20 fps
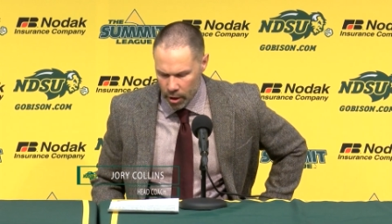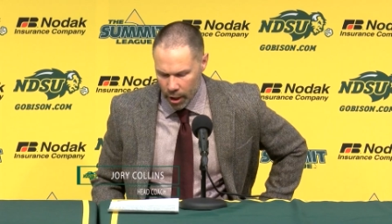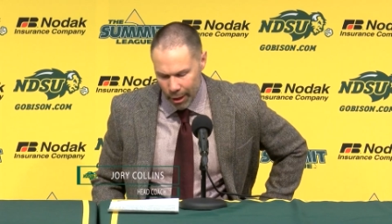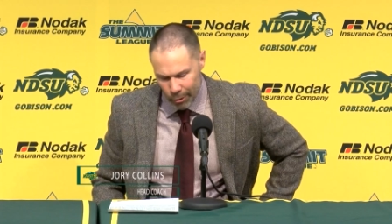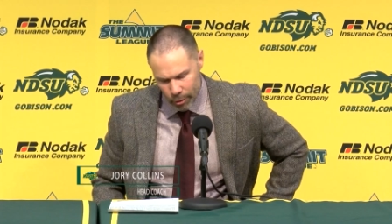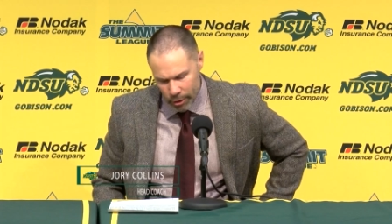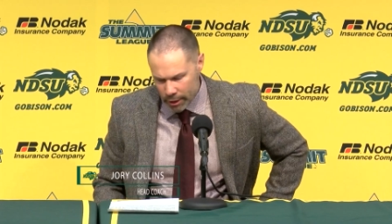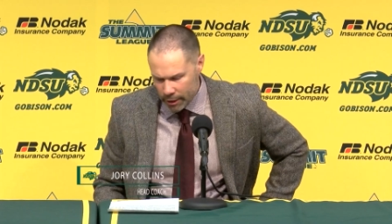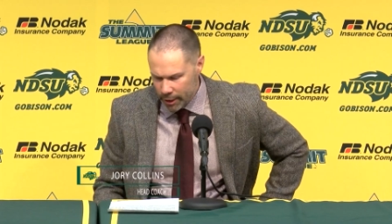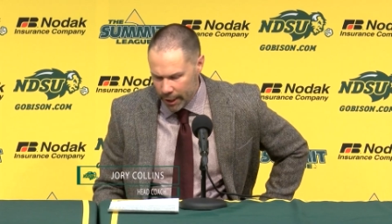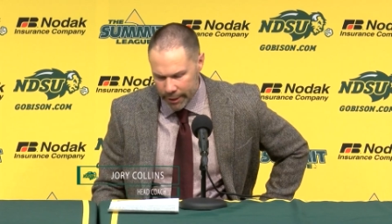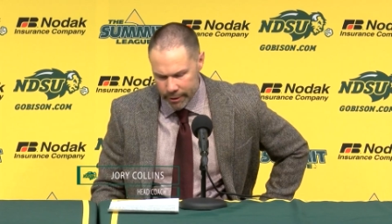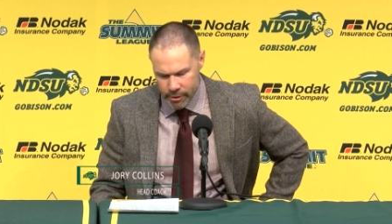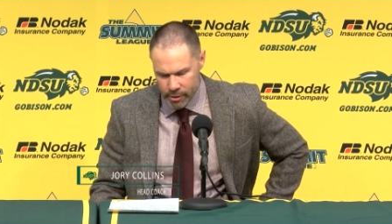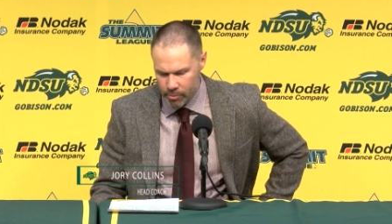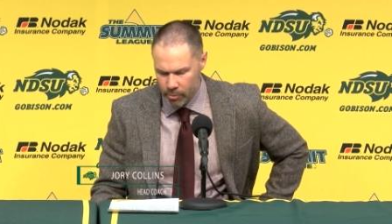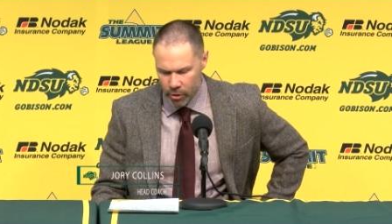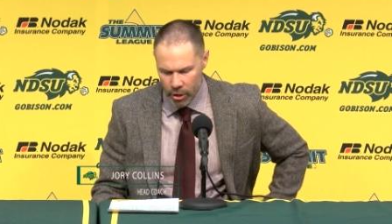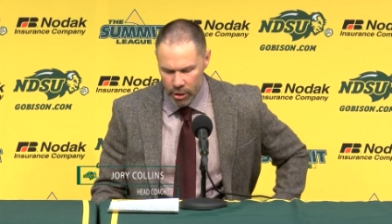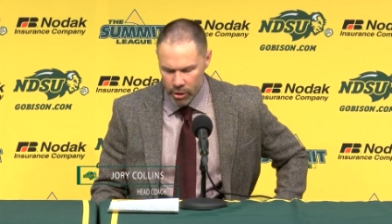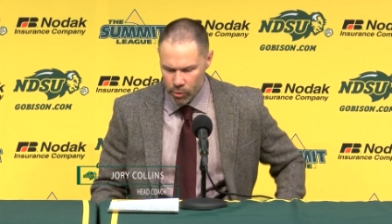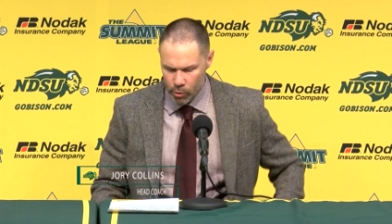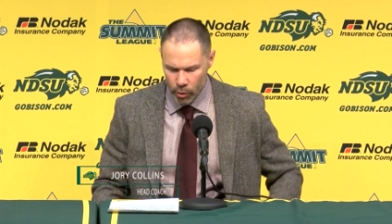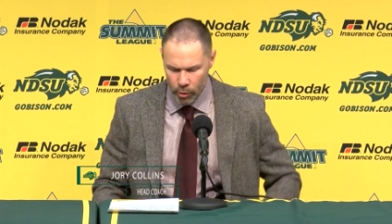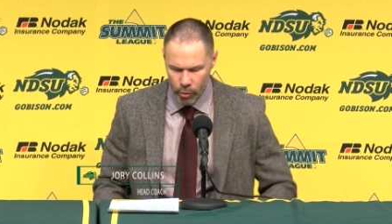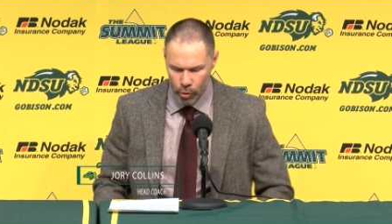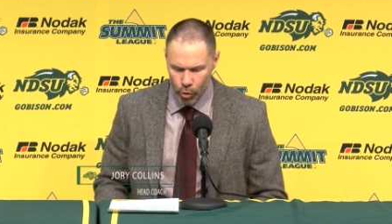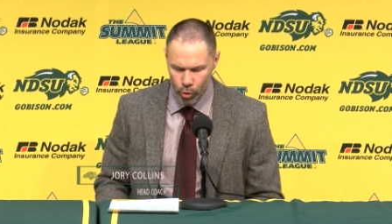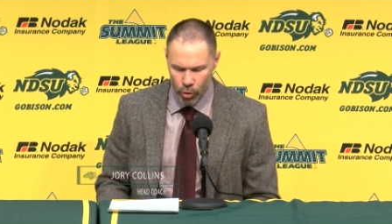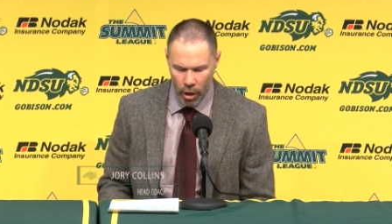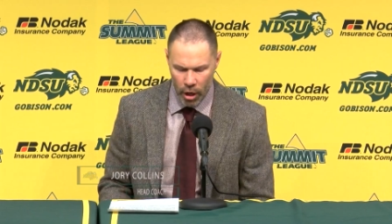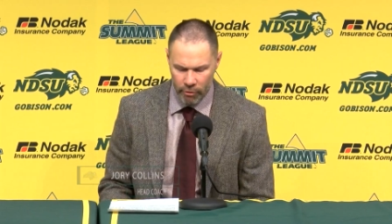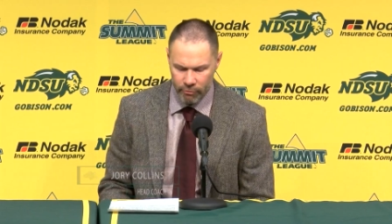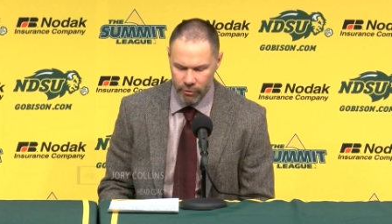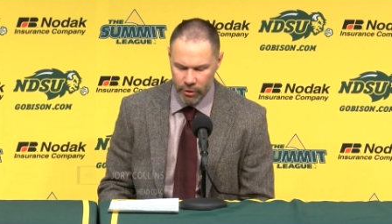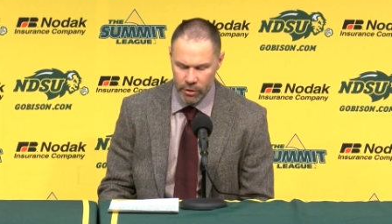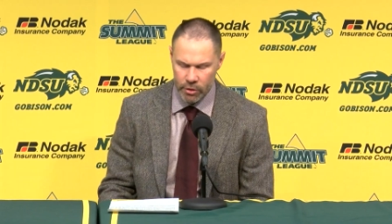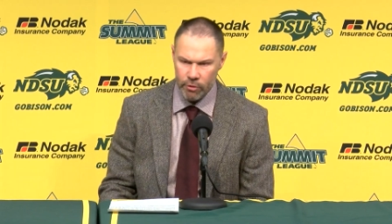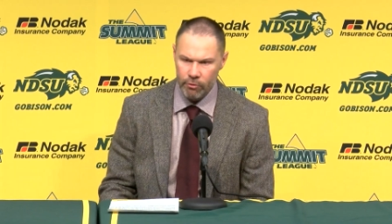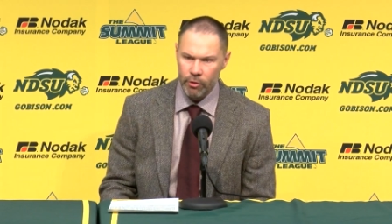I really liked some things we were doing
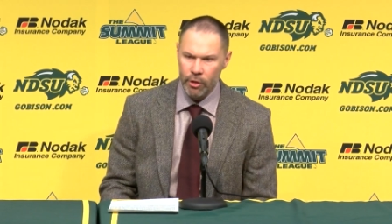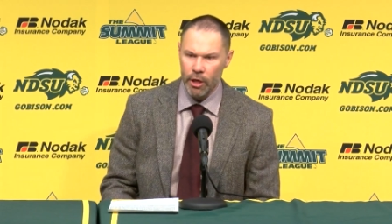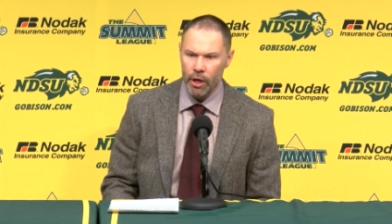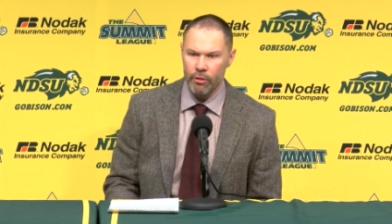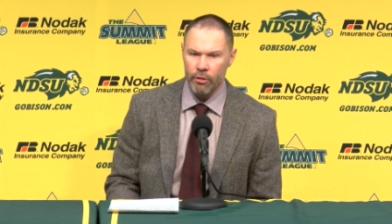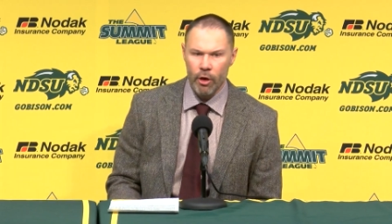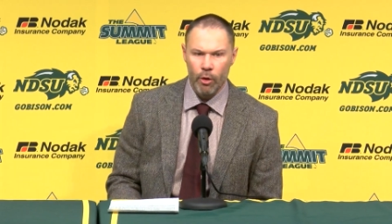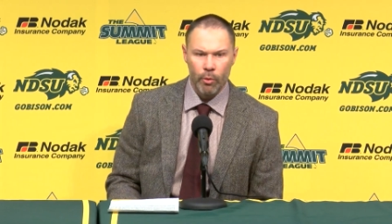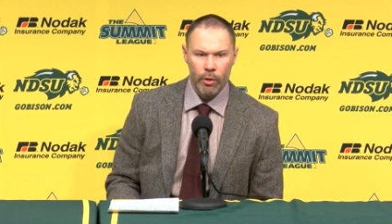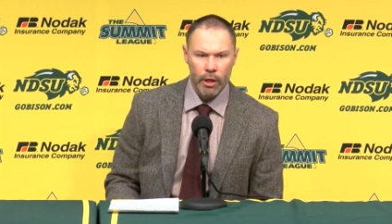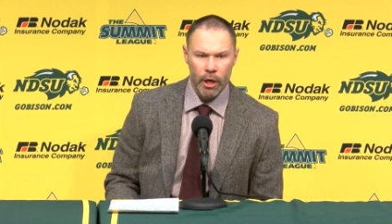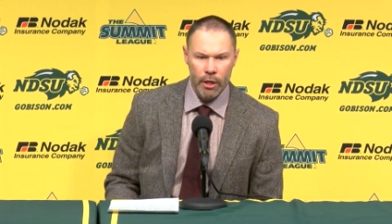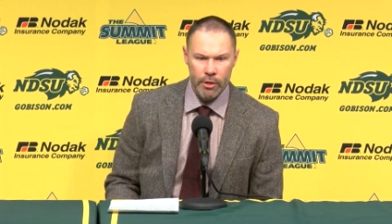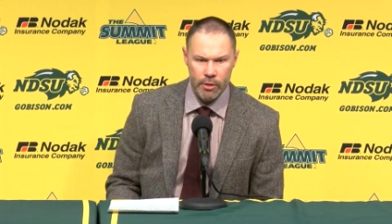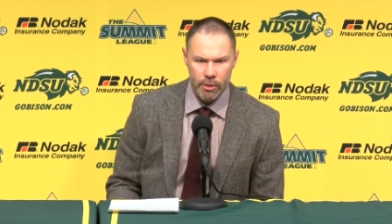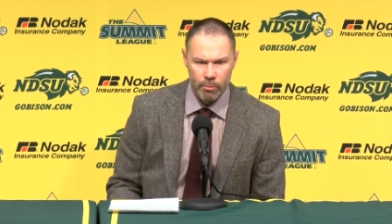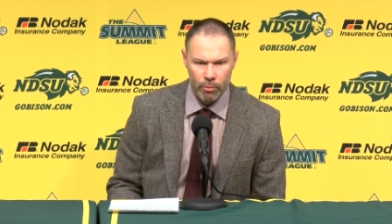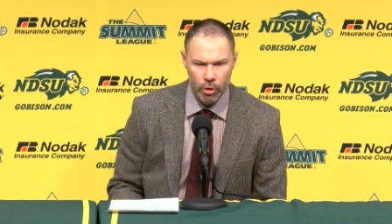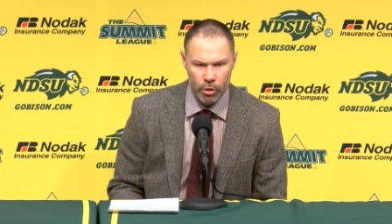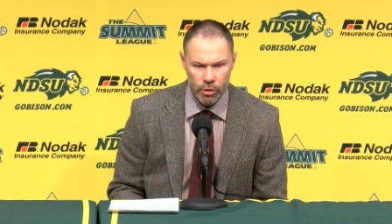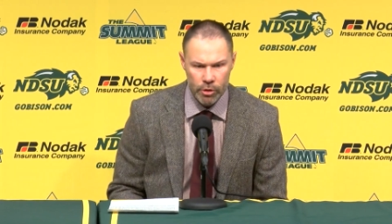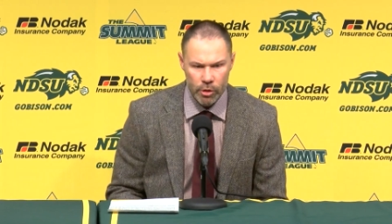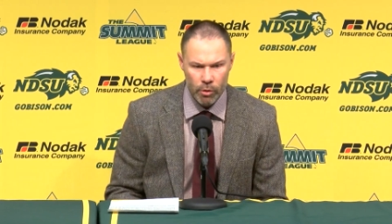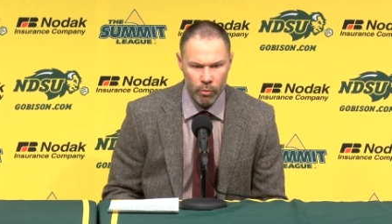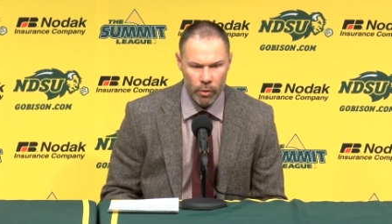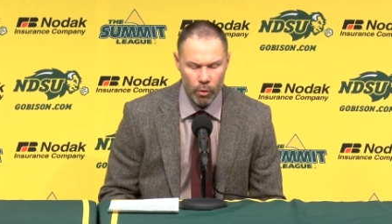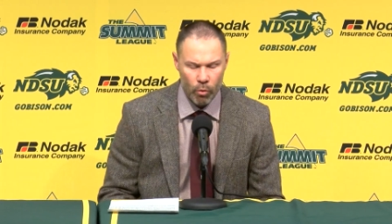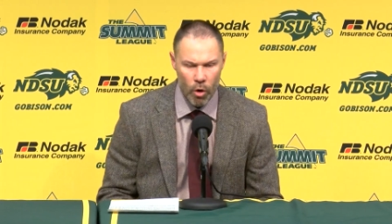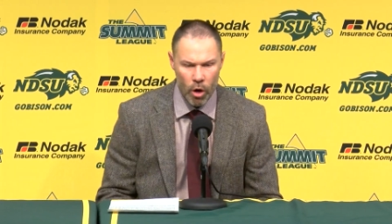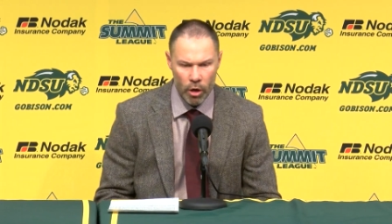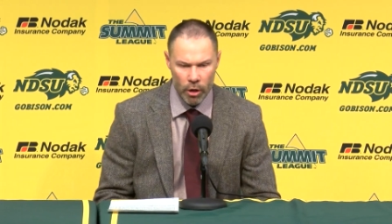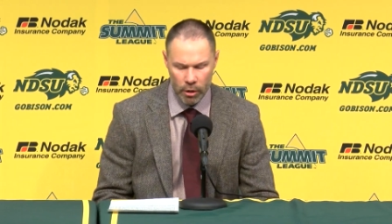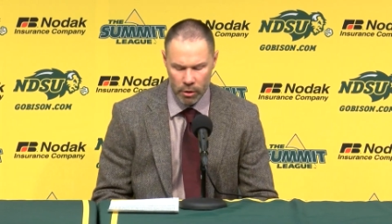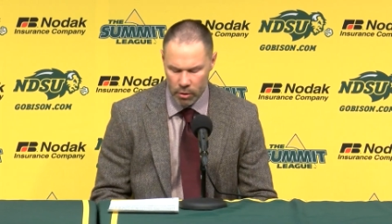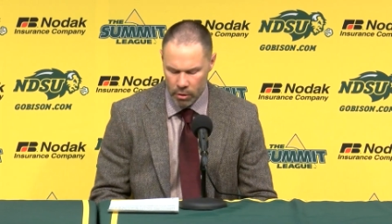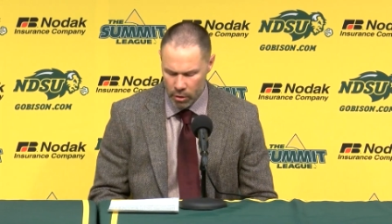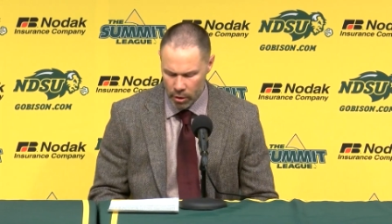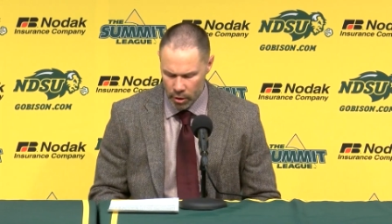offensively. I thought we got some looks that we wanted.